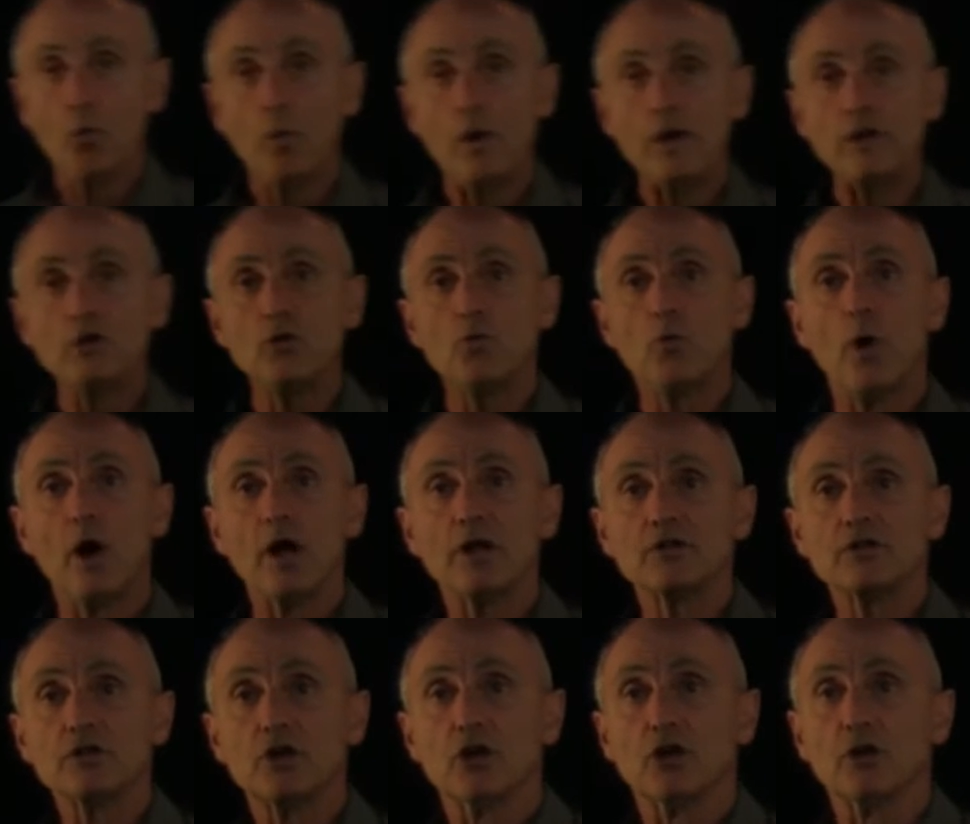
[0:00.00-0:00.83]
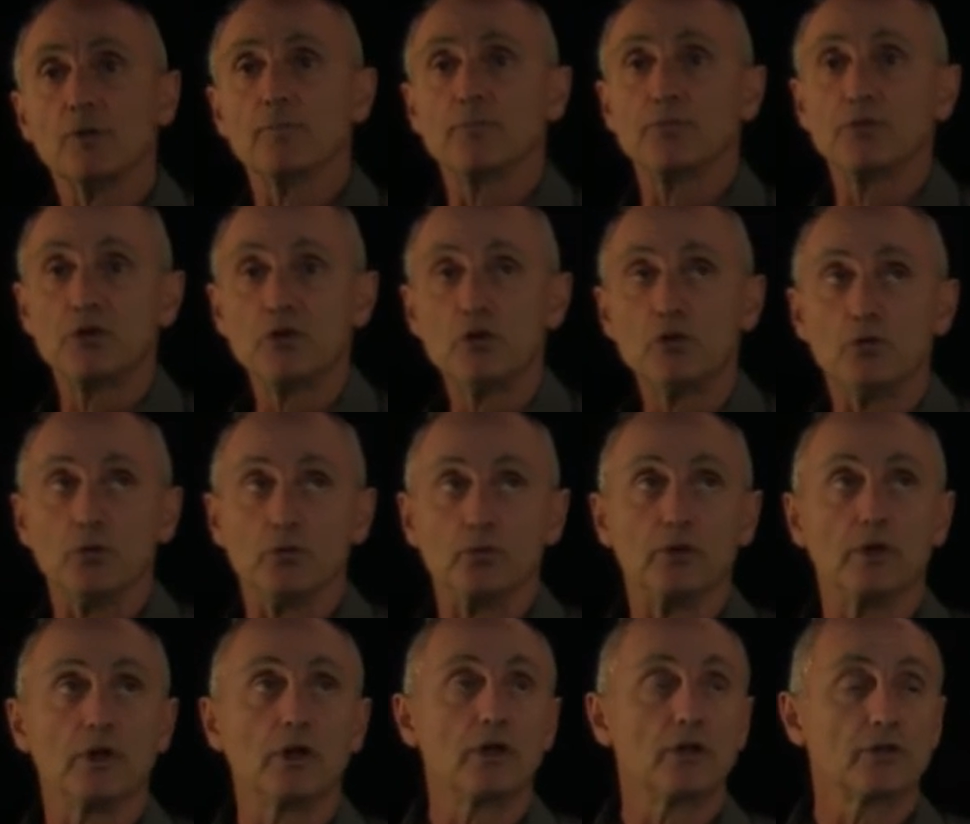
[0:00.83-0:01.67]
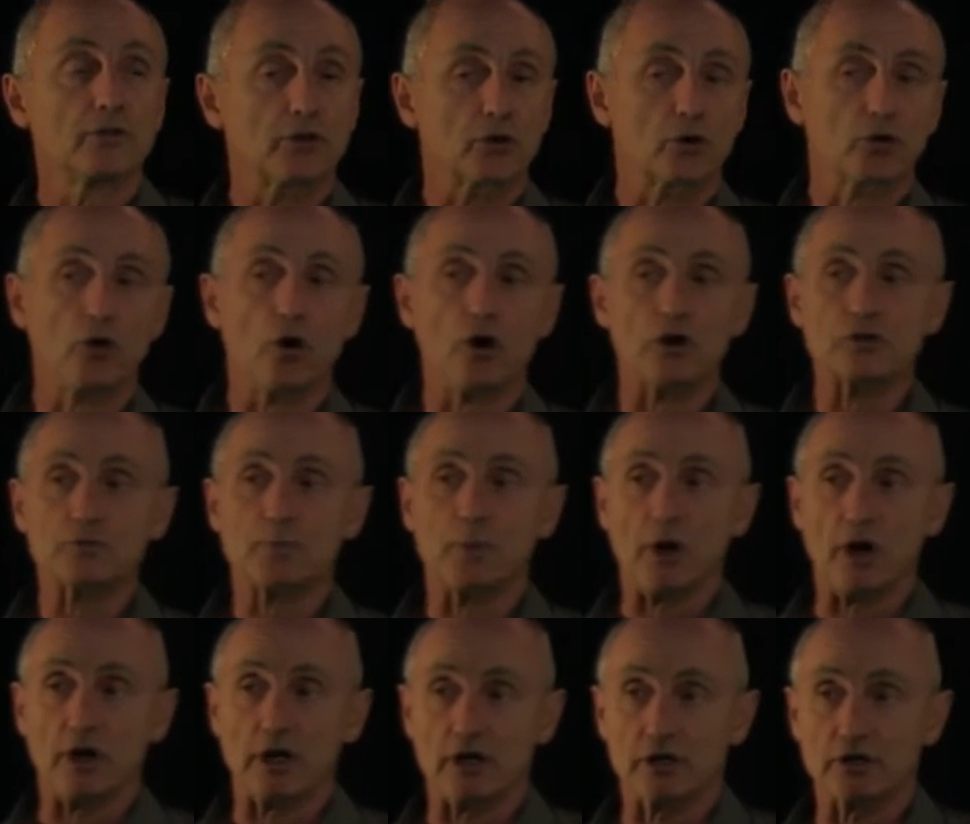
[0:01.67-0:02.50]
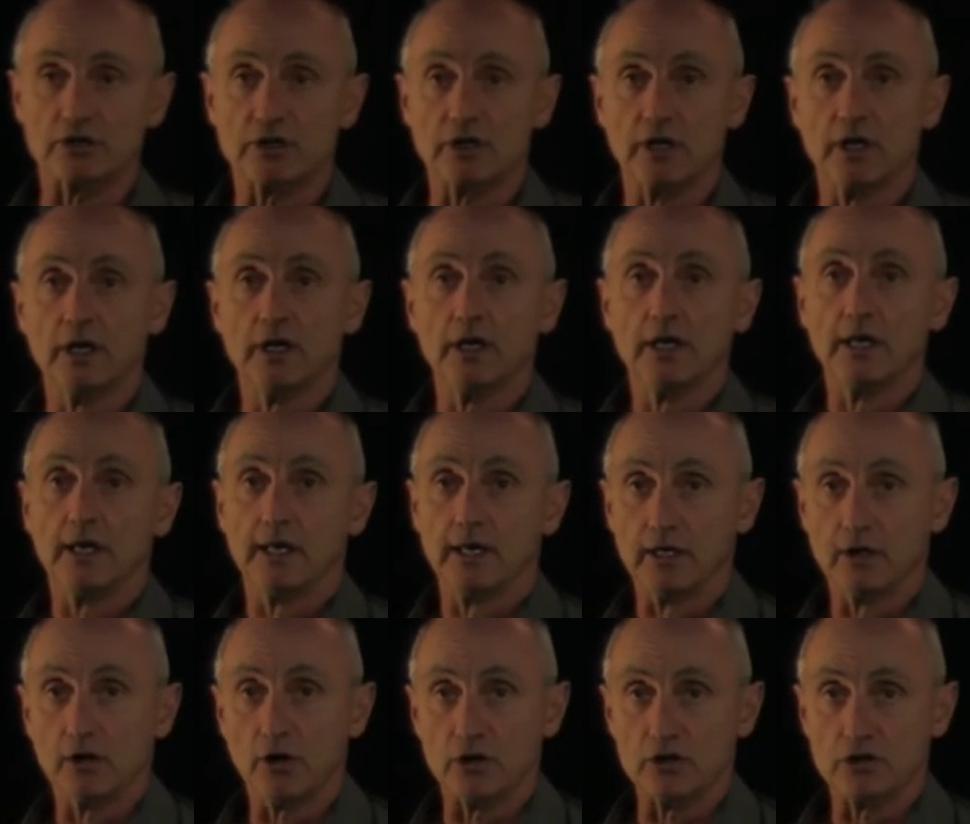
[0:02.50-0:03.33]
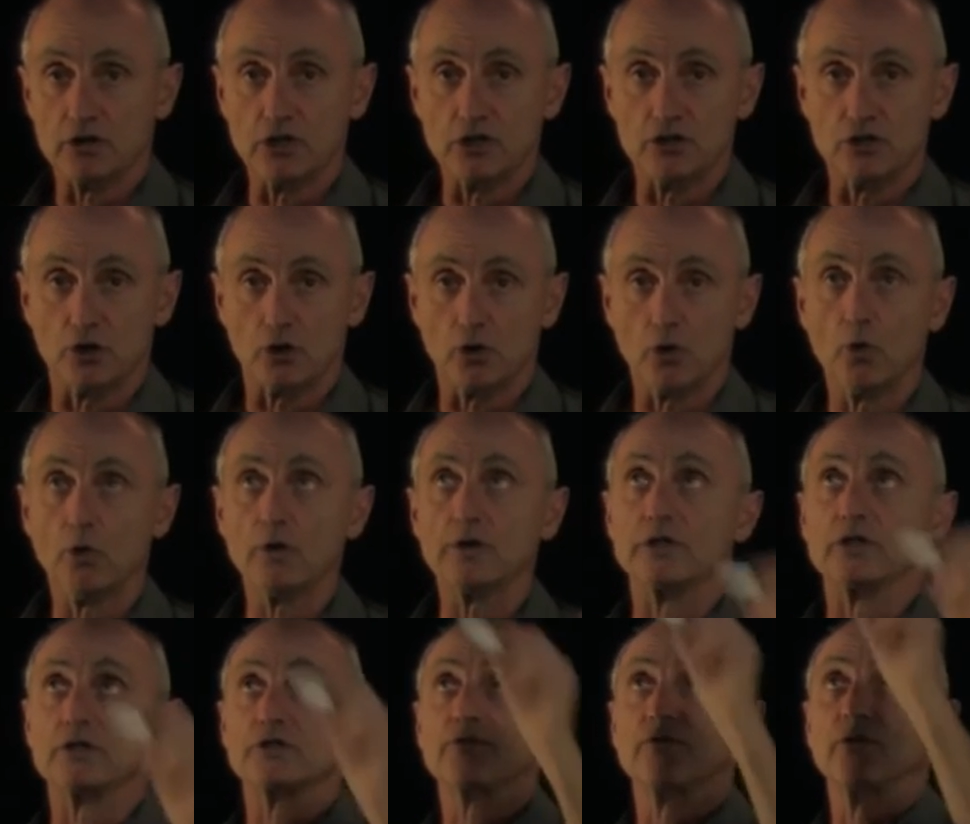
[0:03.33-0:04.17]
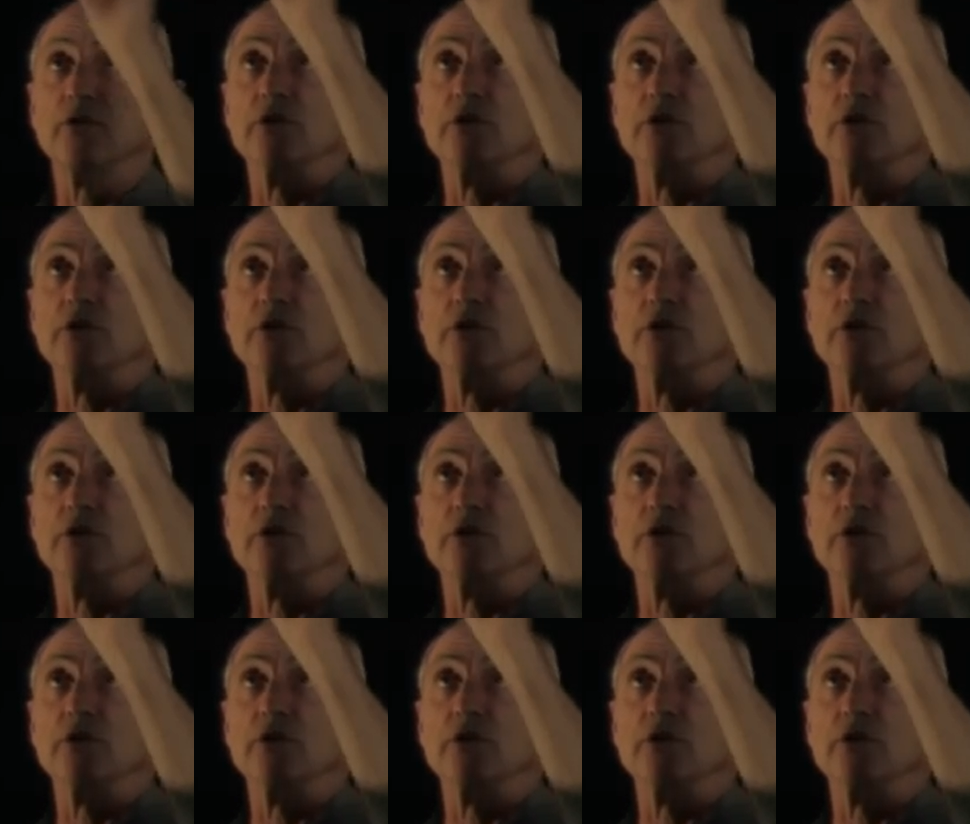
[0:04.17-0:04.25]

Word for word: when you want to compute the cross products in Cartesian coordinates,